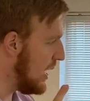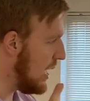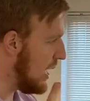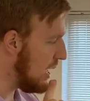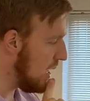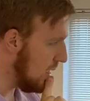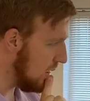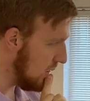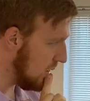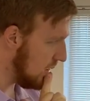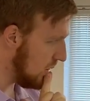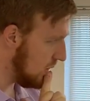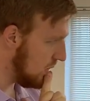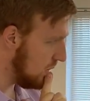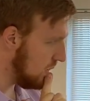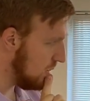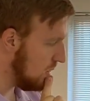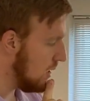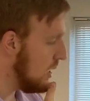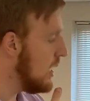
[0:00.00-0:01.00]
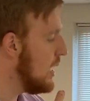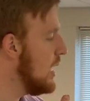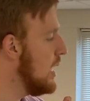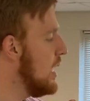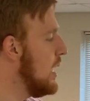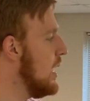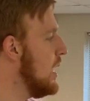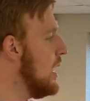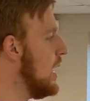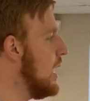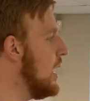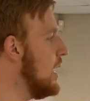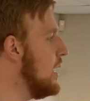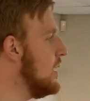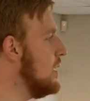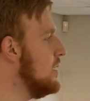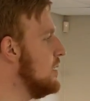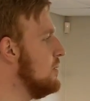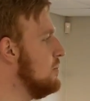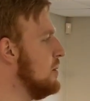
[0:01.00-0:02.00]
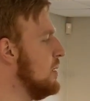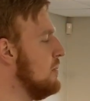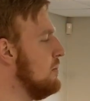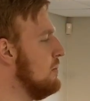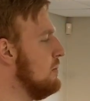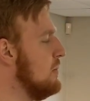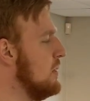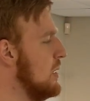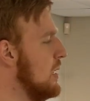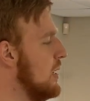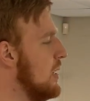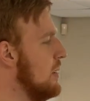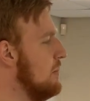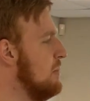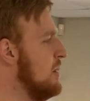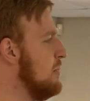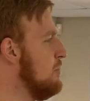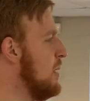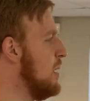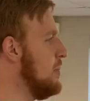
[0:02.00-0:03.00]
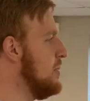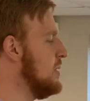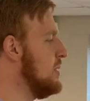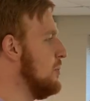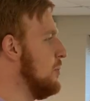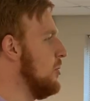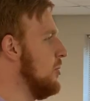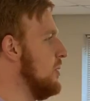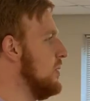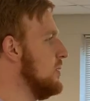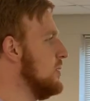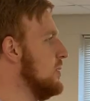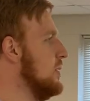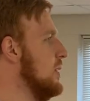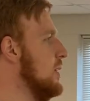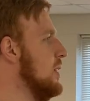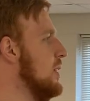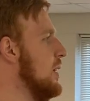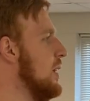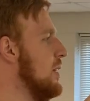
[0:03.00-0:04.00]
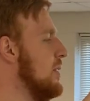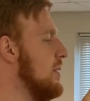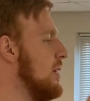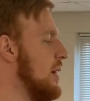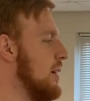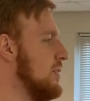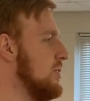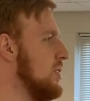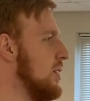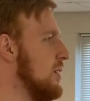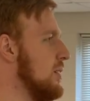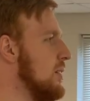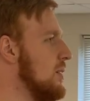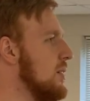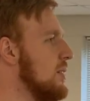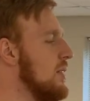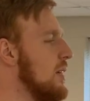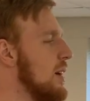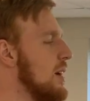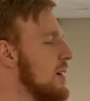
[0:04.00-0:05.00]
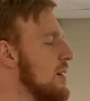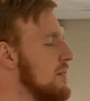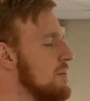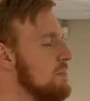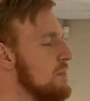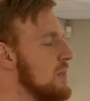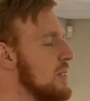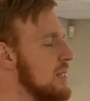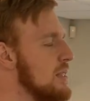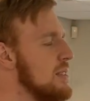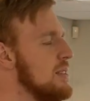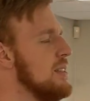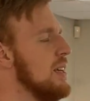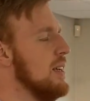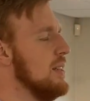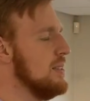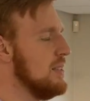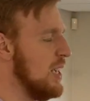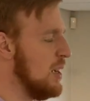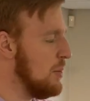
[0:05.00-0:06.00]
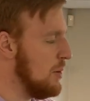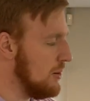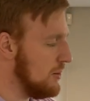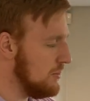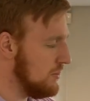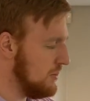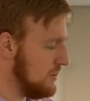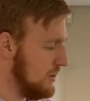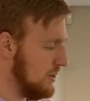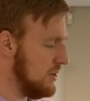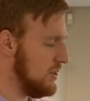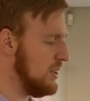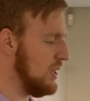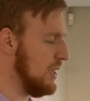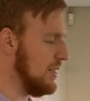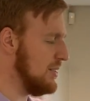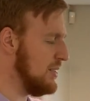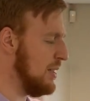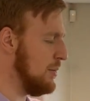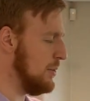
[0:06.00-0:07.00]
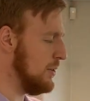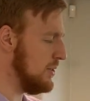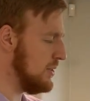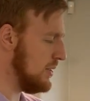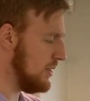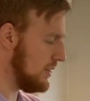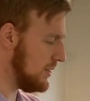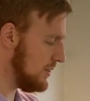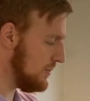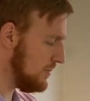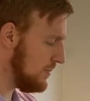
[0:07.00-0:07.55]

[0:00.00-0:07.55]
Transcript: 8, but it might be somewhere else. Actually, it's in 2 Samuel, 2 Samuel 6,